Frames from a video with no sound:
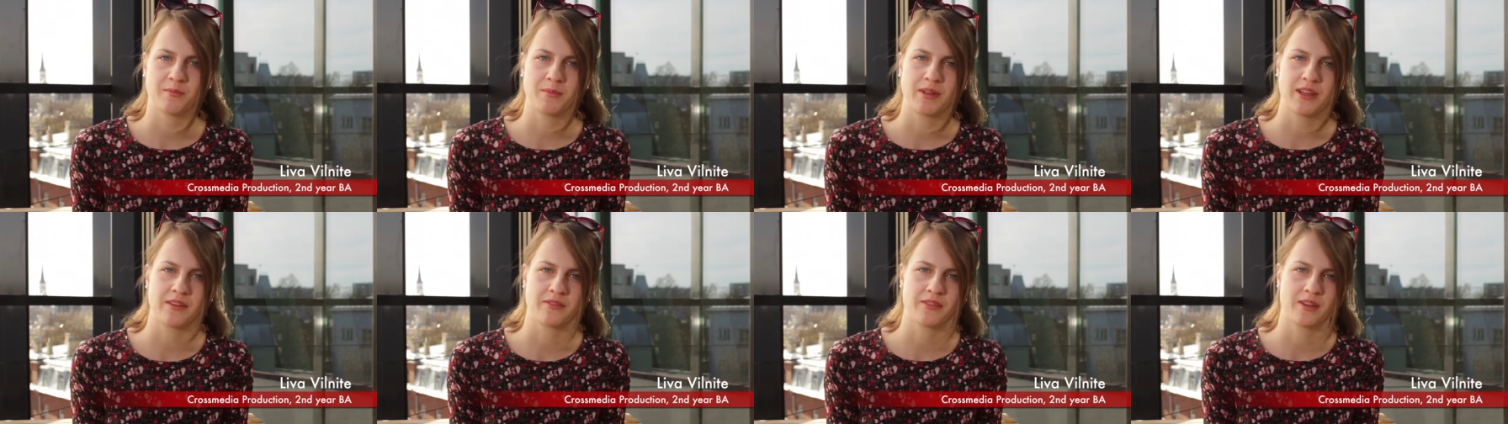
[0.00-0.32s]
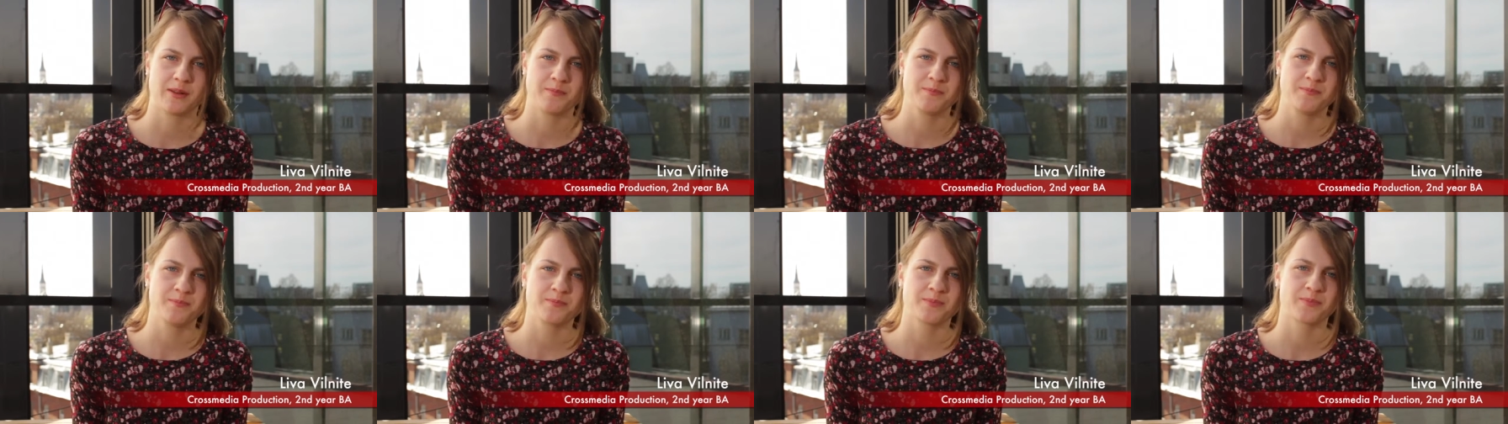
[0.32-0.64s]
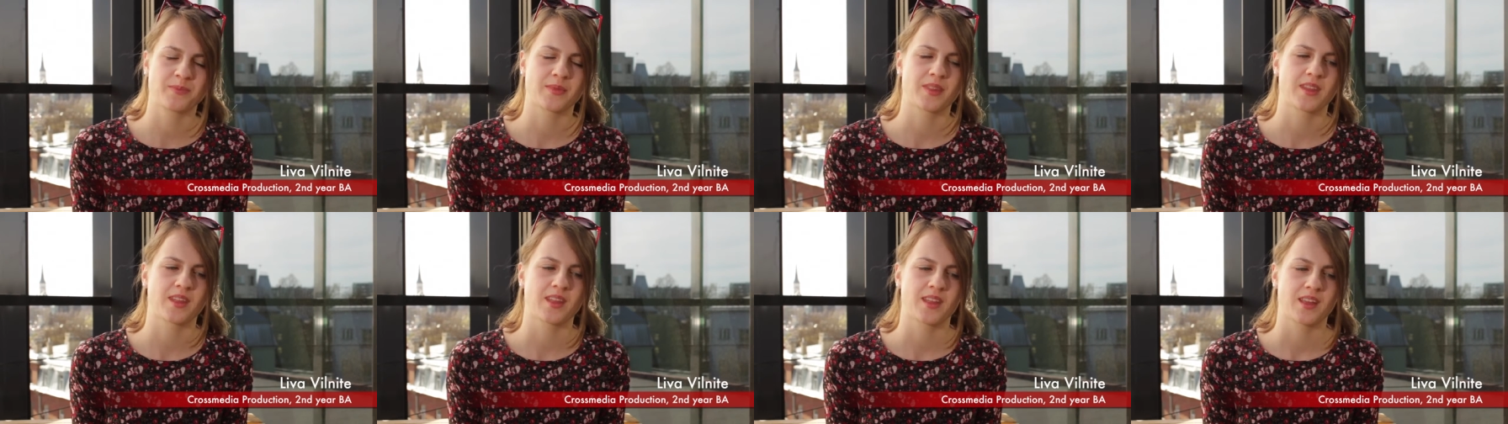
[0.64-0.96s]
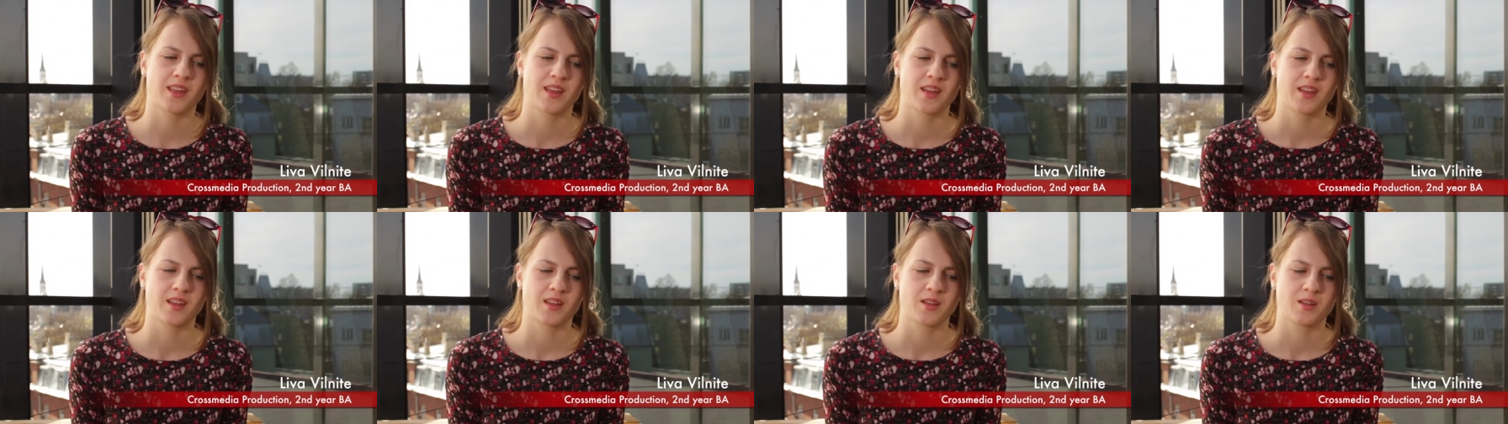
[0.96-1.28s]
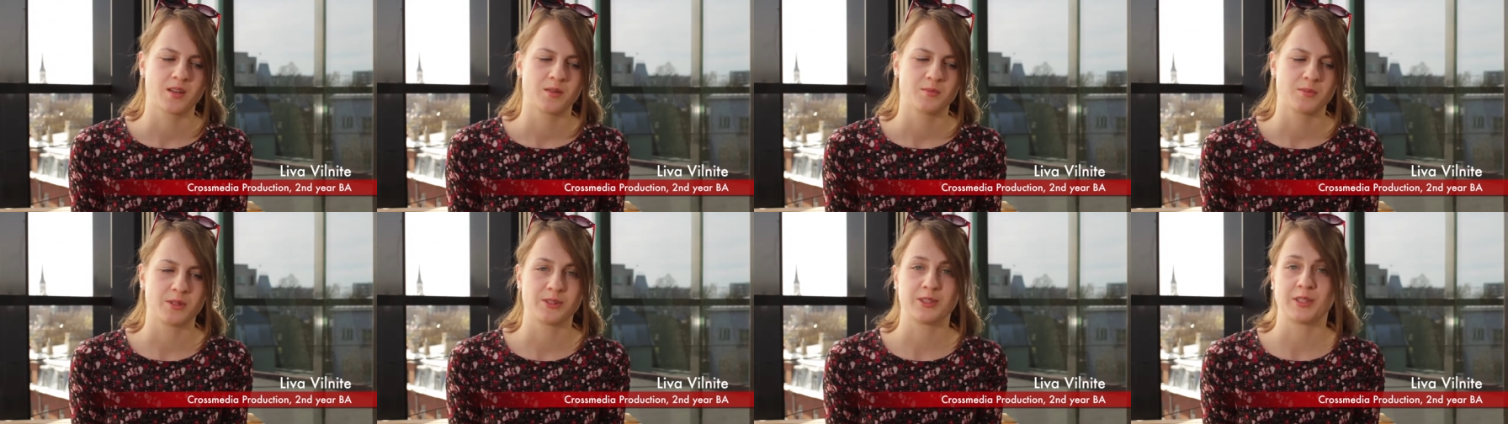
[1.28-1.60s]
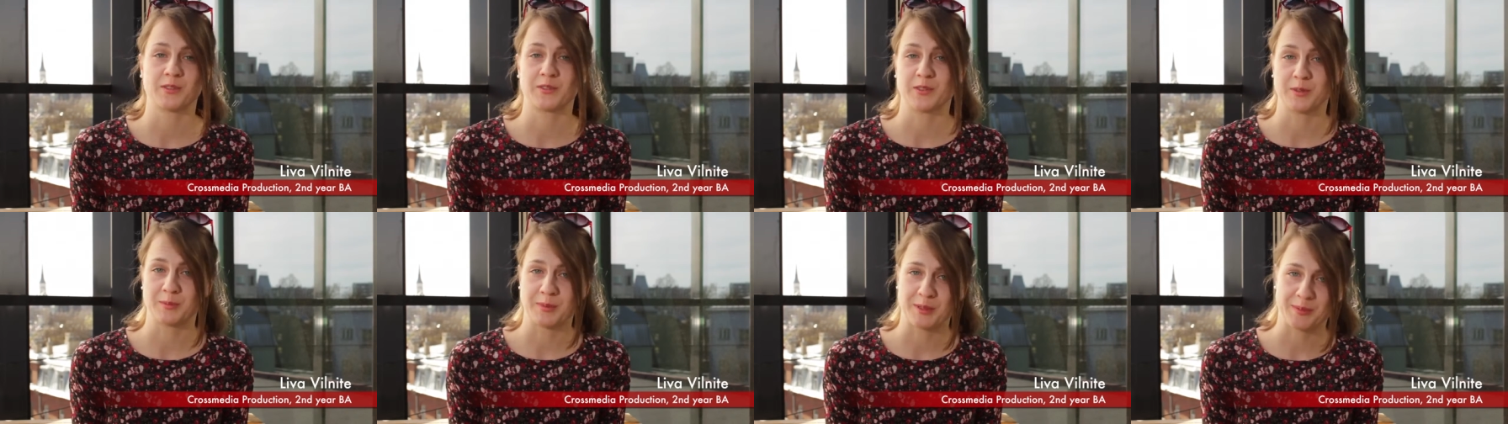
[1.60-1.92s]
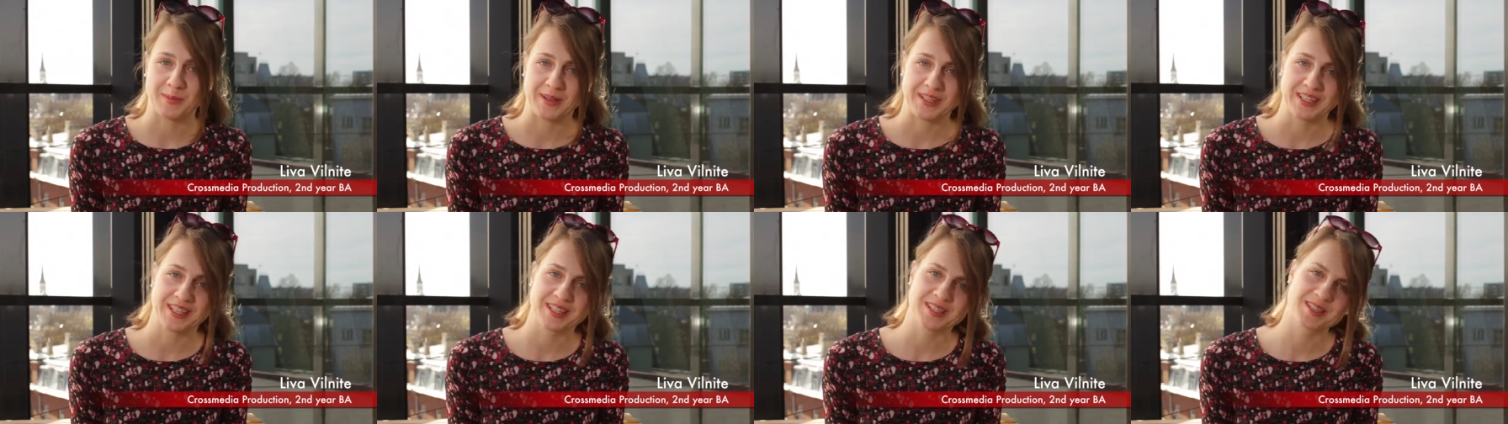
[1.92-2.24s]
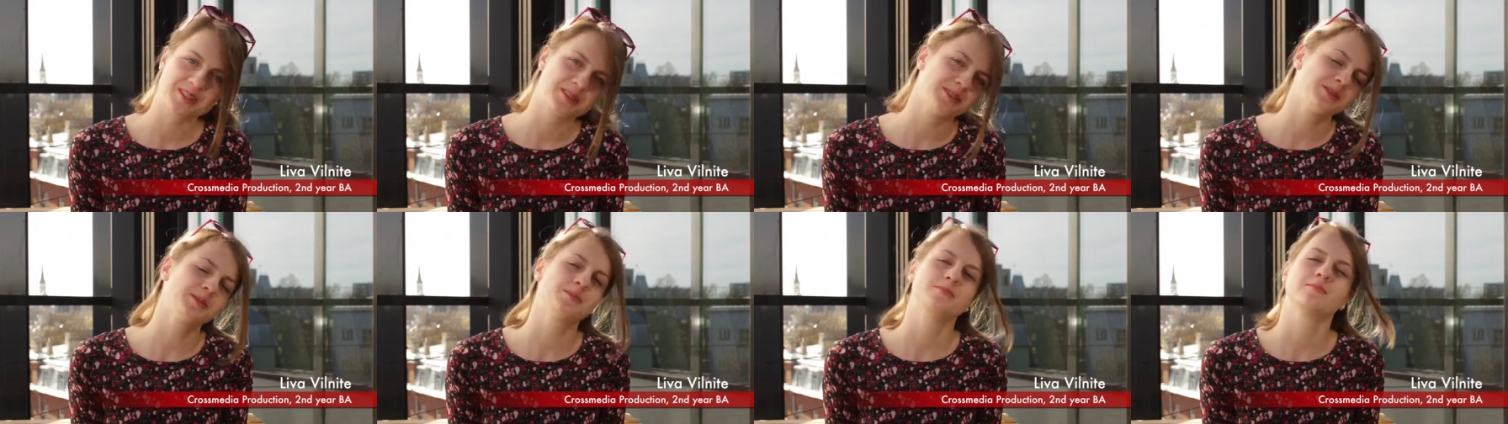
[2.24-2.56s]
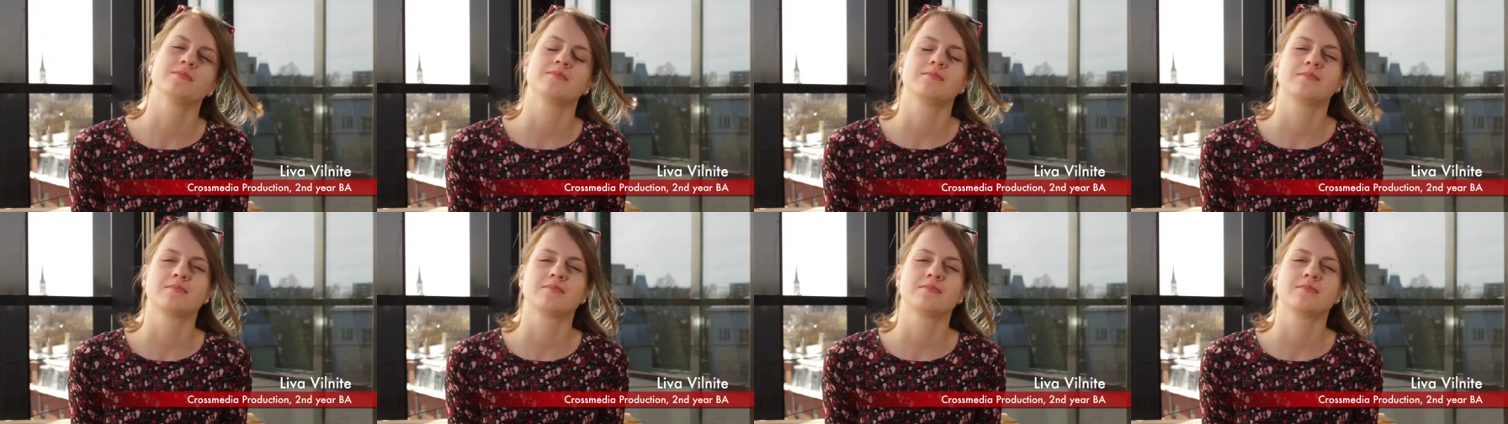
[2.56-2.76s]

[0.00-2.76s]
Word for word: BFM, Baltic Film and Media School.